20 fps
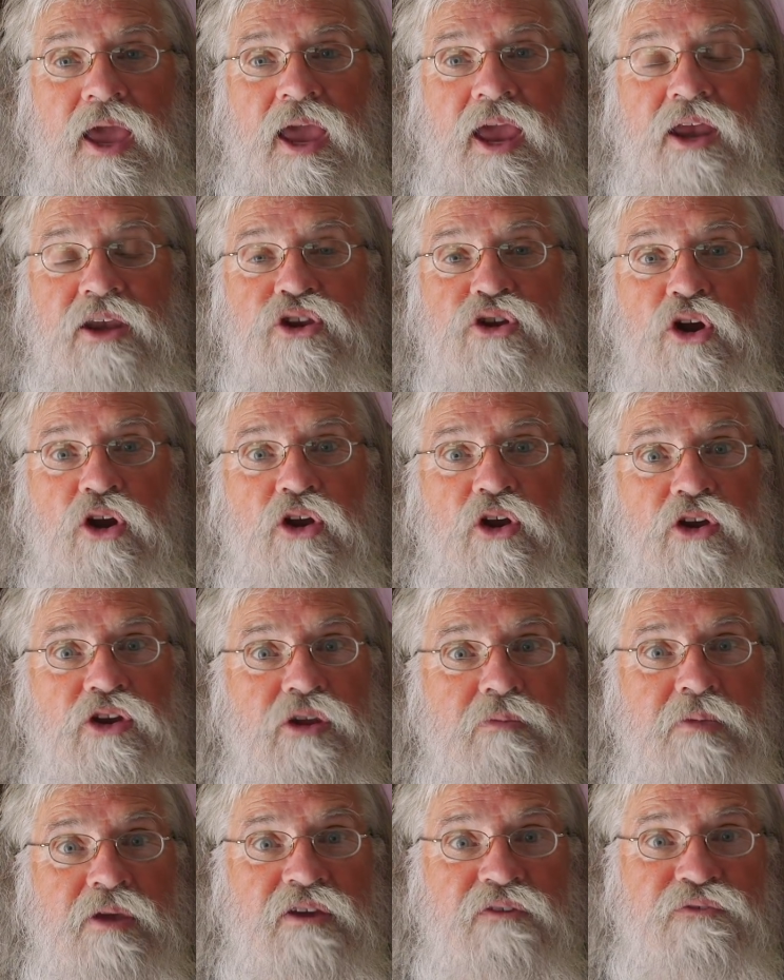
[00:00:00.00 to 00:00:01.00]
And you're going
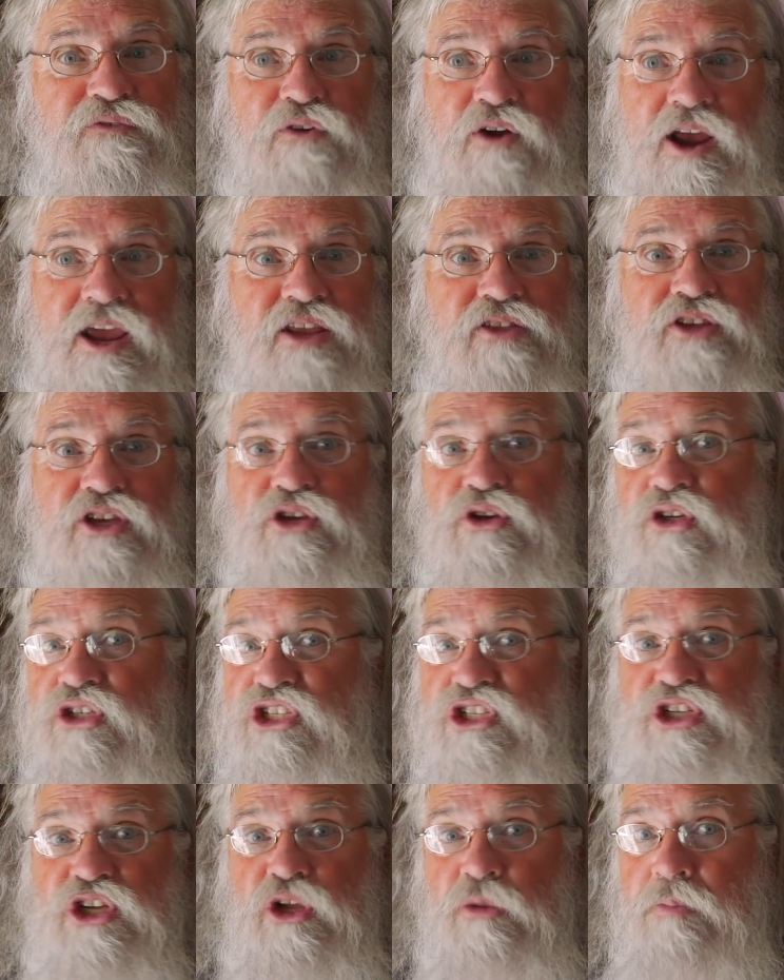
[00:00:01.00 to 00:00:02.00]
to be afraid that you'll
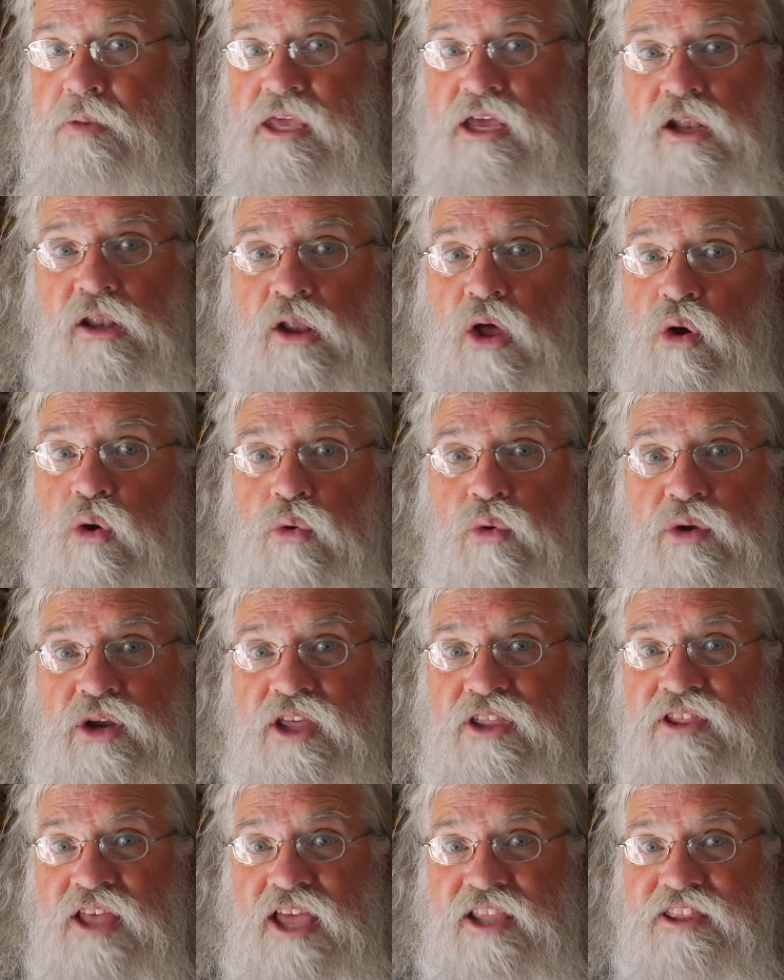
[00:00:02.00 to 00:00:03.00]
still be alone
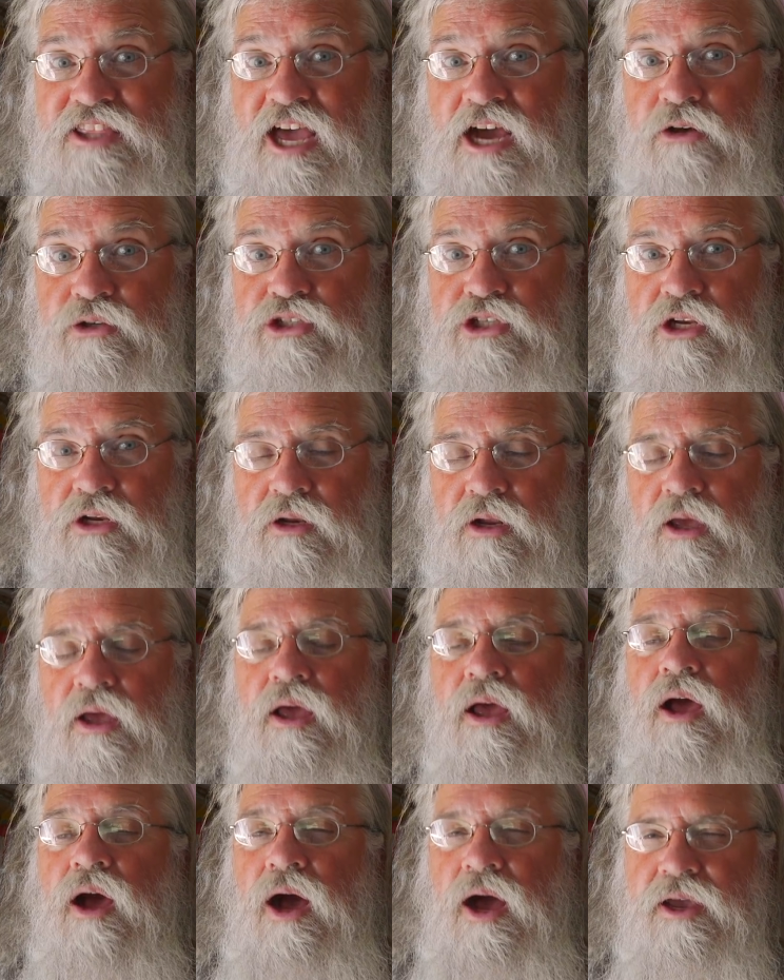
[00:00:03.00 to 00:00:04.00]
in that 1,000.
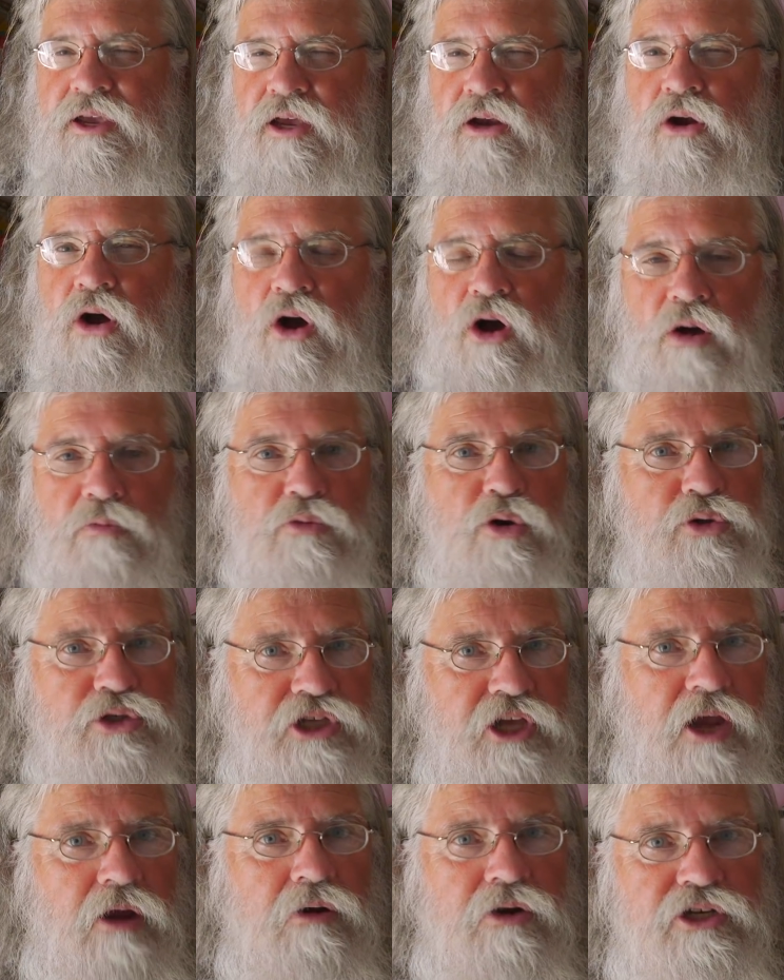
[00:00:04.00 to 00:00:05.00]
I can
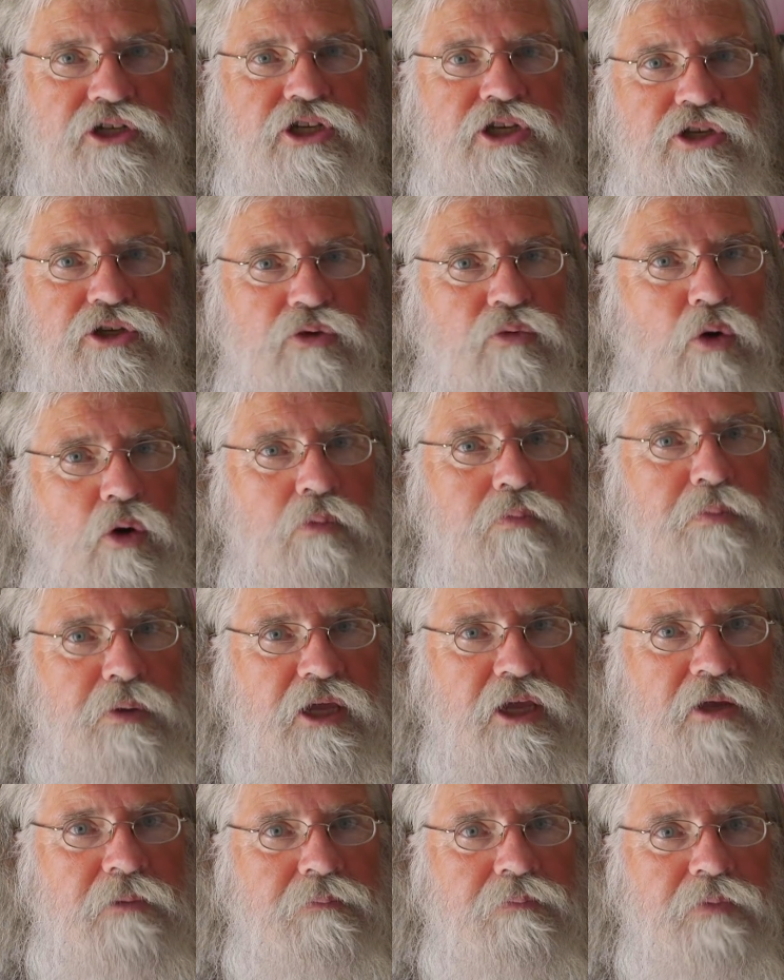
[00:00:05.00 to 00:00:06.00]
almost guarantee you won't
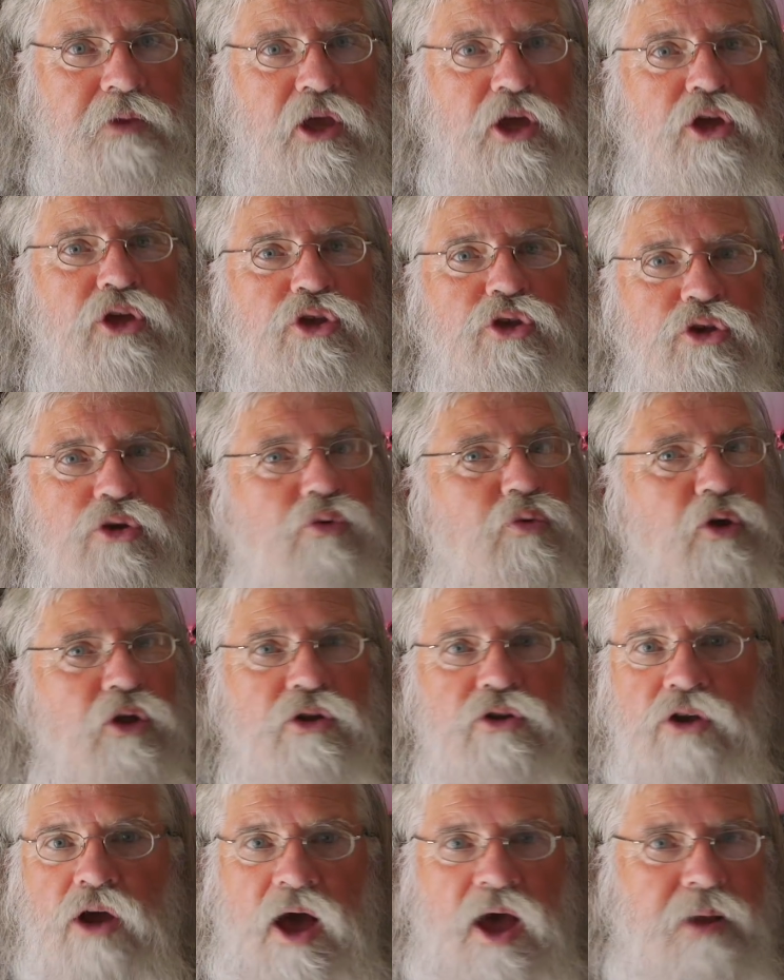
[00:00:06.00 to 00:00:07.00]
be. You will
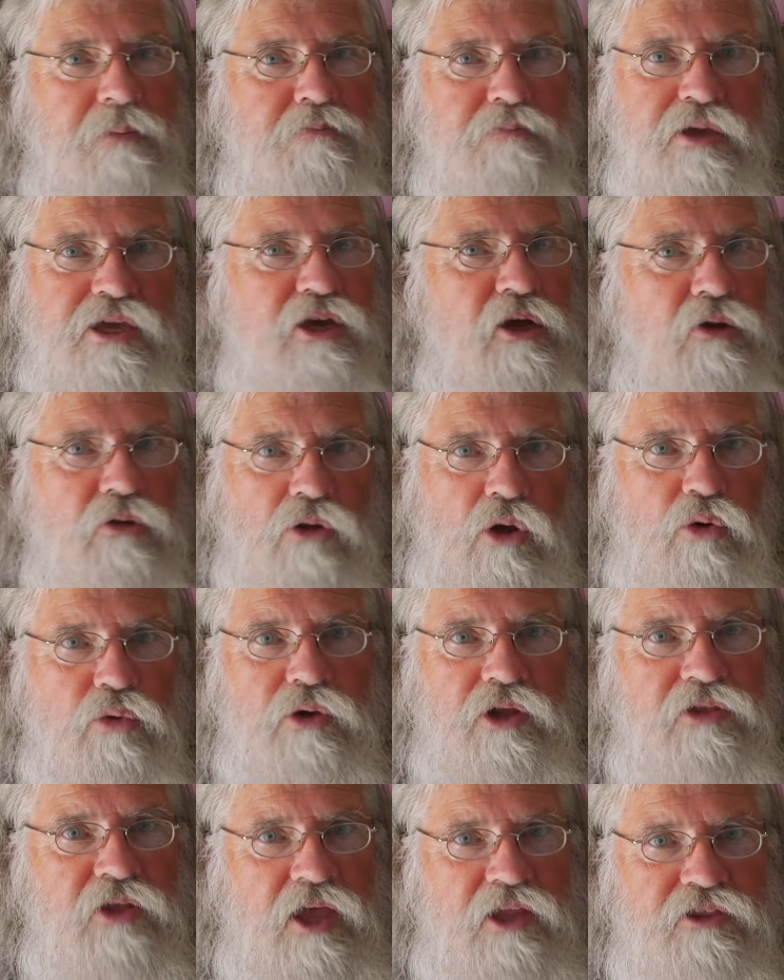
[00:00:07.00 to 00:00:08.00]
not be
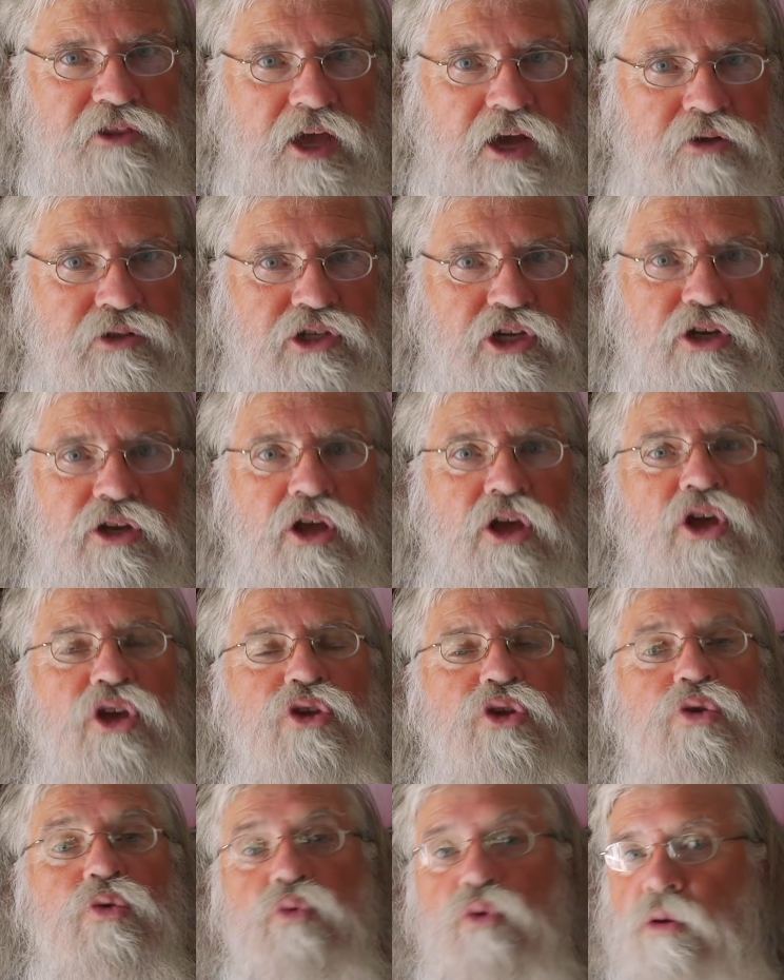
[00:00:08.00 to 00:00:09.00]
alone in that 1,000.
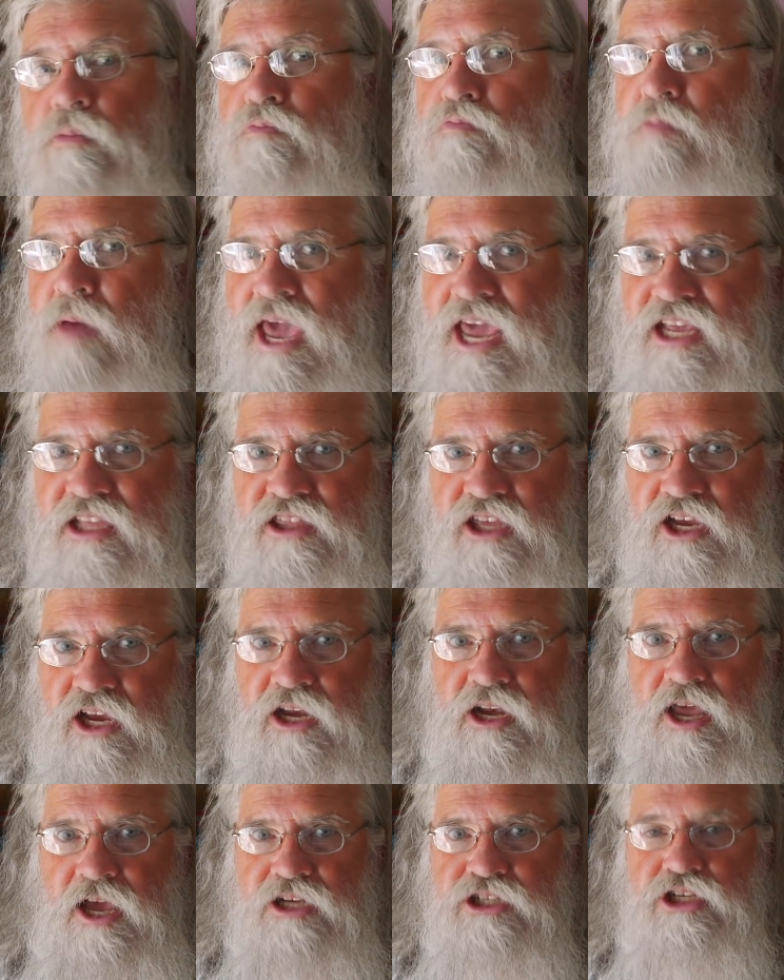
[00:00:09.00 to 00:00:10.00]
You will make the
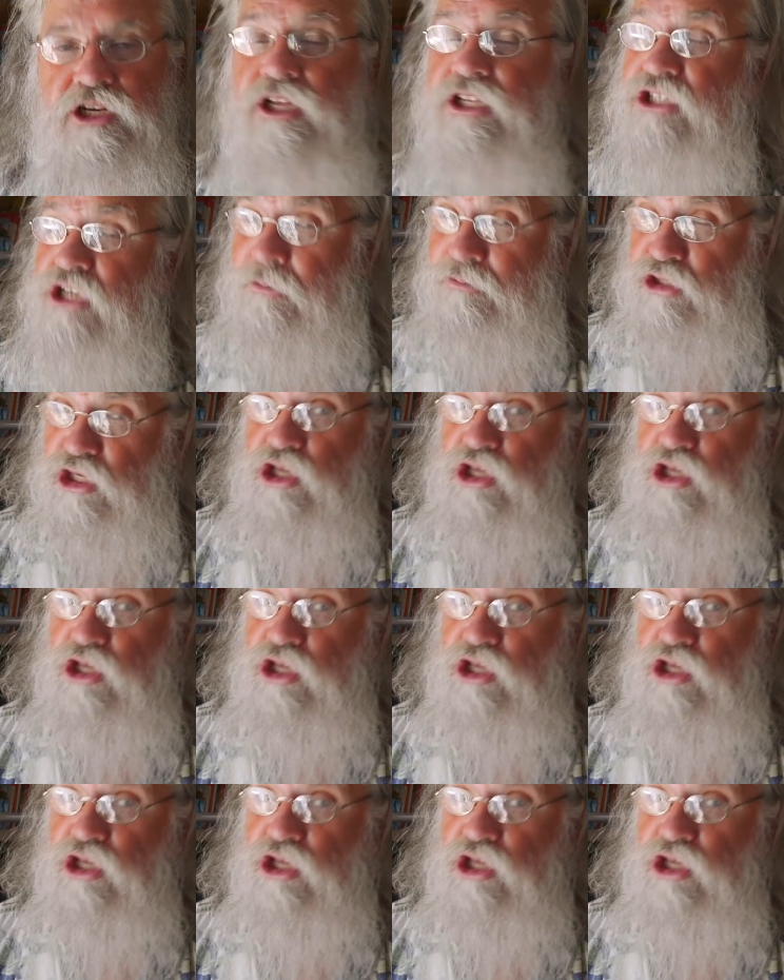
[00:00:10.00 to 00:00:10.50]
connection. It's up